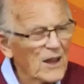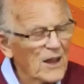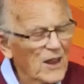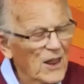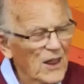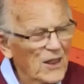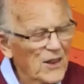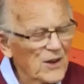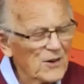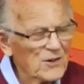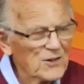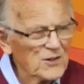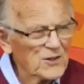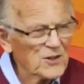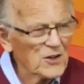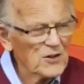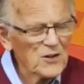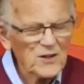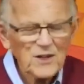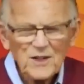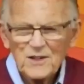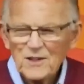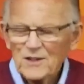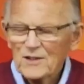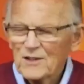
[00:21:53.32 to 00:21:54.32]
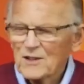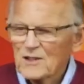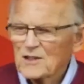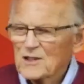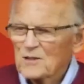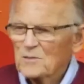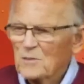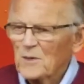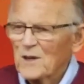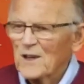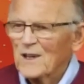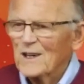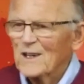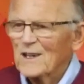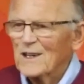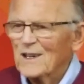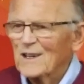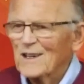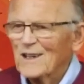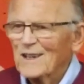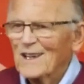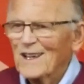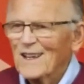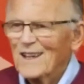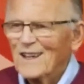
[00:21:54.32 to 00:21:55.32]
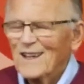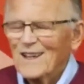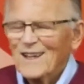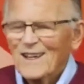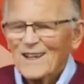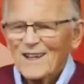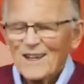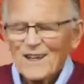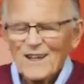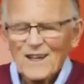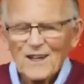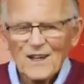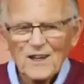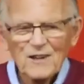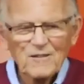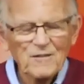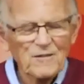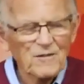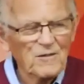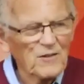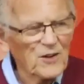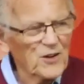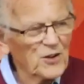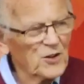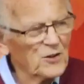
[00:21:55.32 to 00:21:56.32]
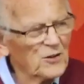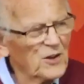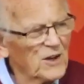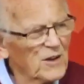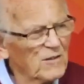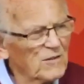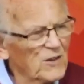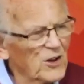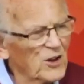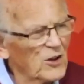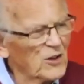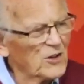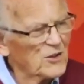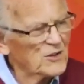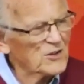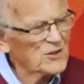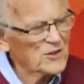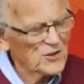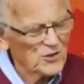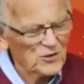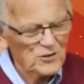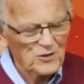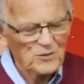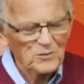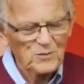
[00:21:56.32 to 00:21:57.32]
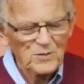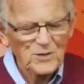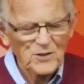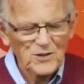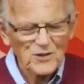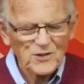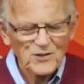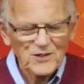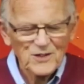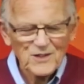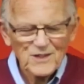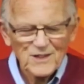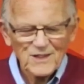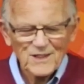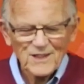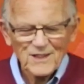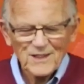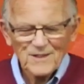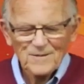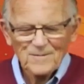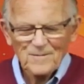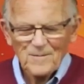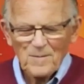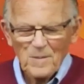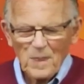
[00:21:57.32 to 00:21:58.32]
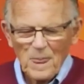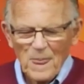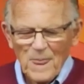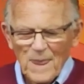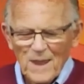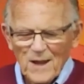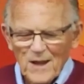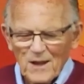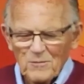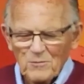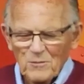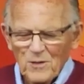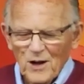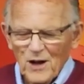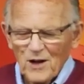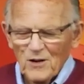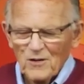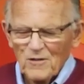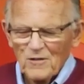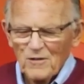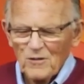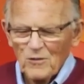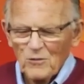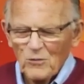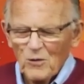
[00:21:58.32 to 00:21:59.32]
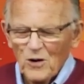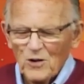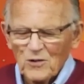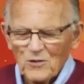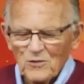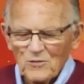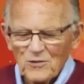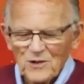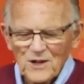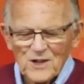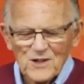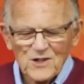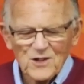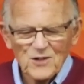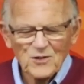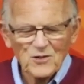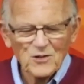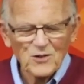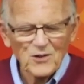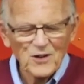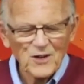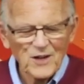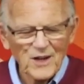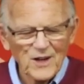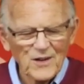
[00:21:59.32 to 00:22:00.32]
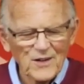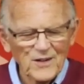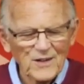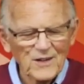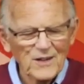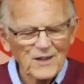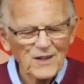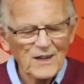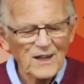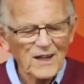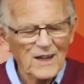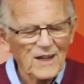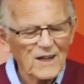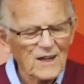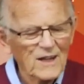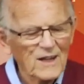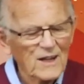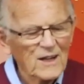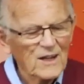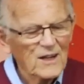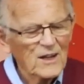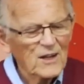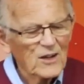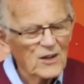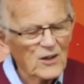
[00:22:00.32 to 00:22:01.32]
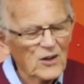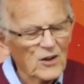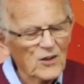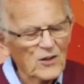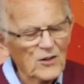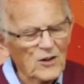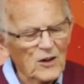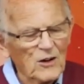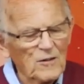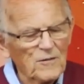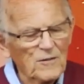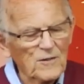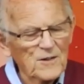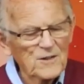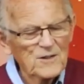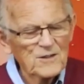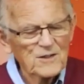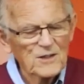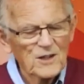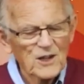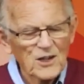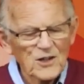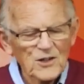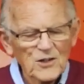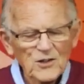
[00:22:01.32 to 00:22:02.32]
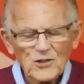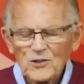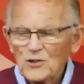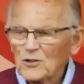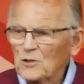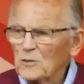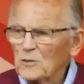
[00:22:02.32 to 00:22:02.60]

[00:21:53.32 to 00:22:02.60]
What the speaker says: there is no need to despair if you have lost your purity for one reason or another. God offers a new